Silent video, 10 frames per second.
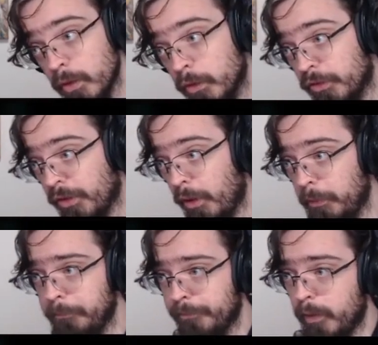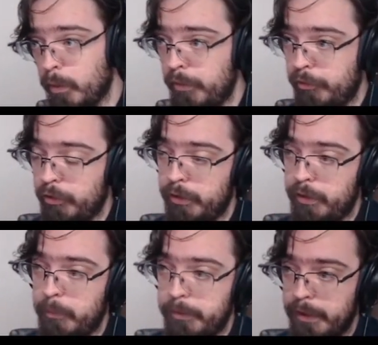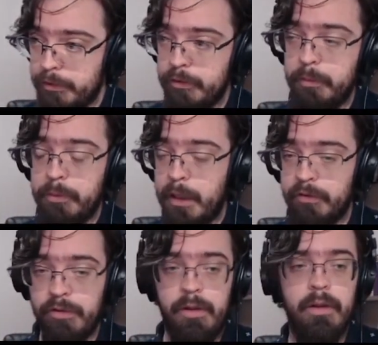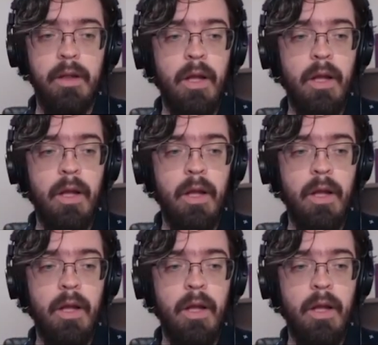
So, if you're in an emulator and you're practicing,